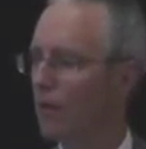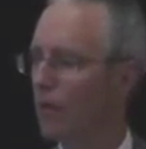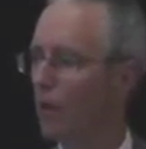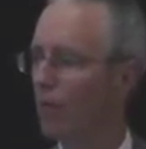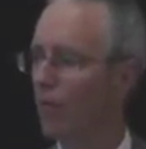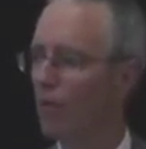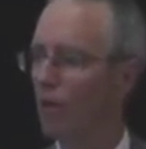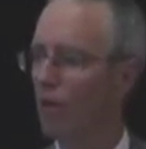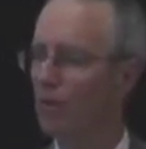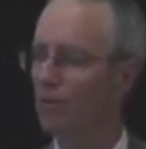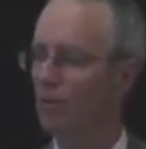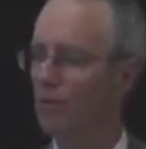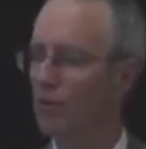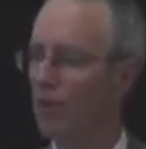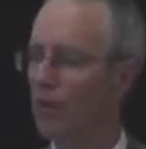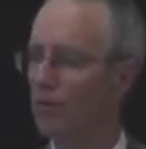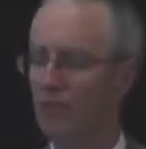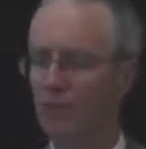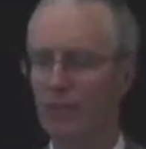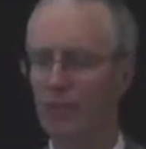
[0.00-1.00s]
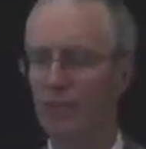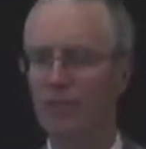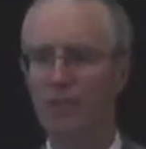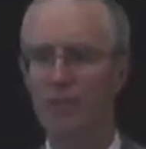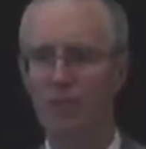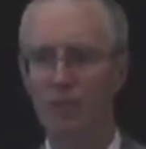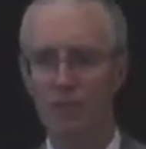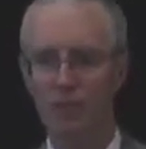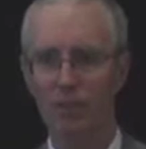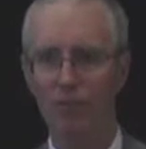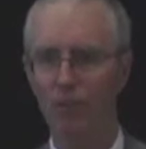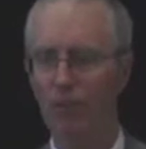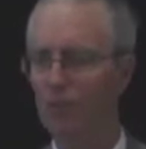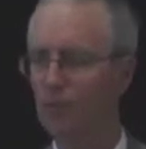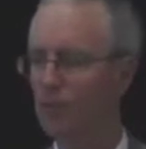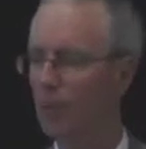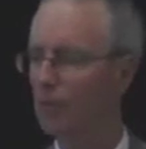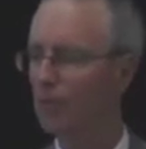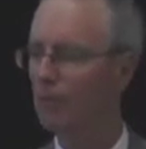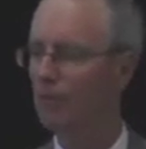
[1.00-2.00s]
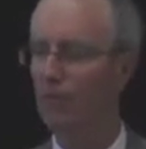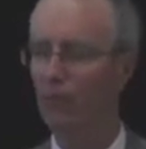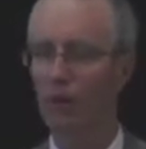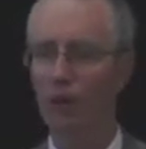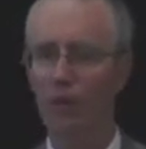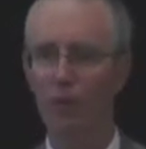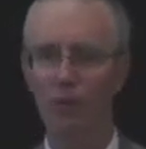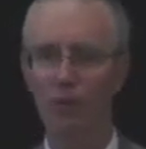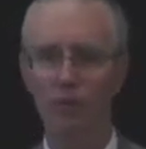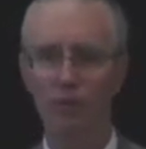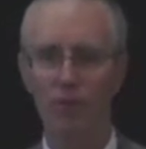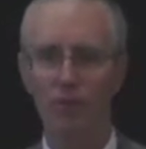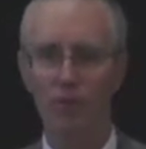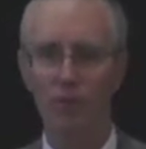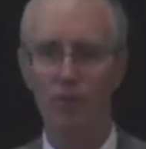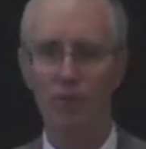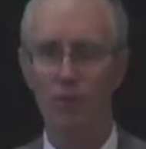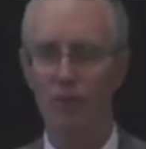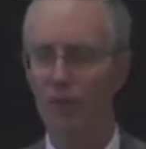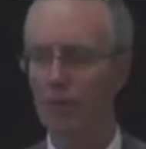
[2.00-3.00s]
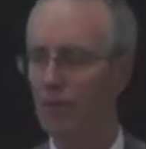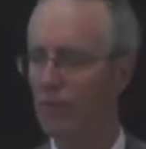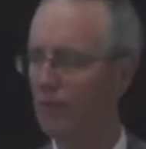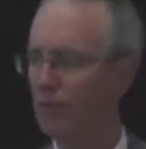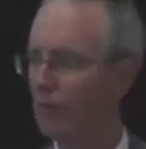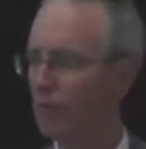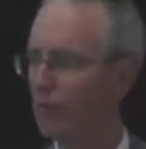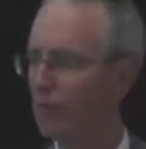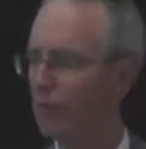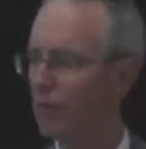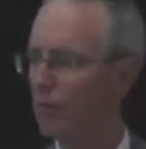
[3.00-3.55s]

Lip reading: Overall safety, slips, trips, falls, everything.